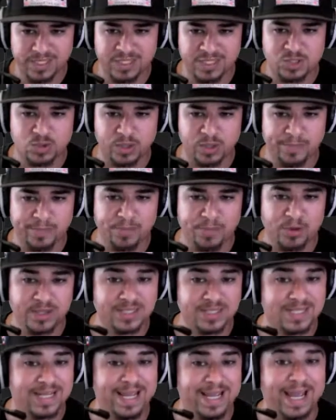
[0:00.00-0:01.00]
Swing points
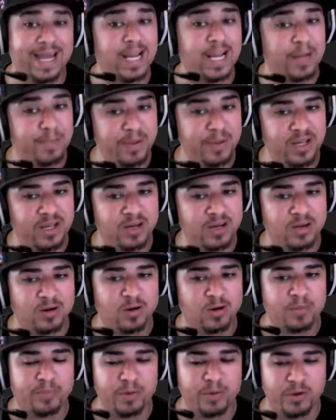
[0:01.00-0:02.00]
can appear
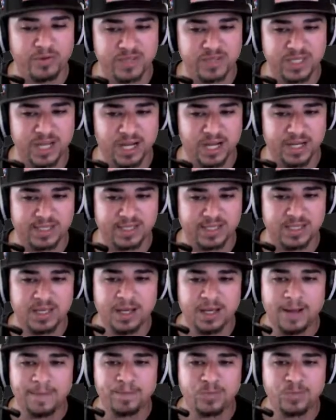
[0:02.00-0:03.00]
on both sides
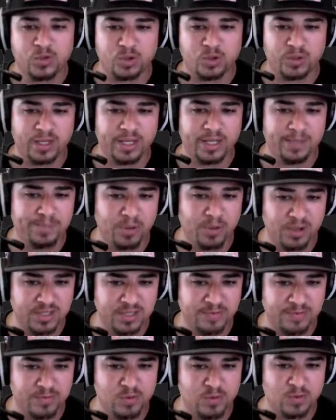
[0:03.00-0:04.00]
during impulsive
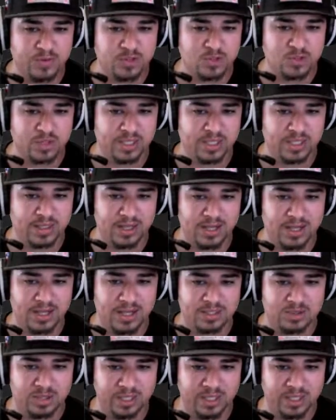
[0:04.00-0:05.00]
moves,
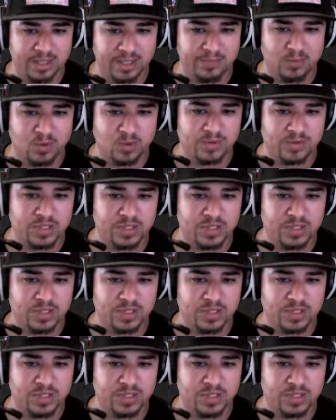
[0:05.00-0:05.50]
trending moves.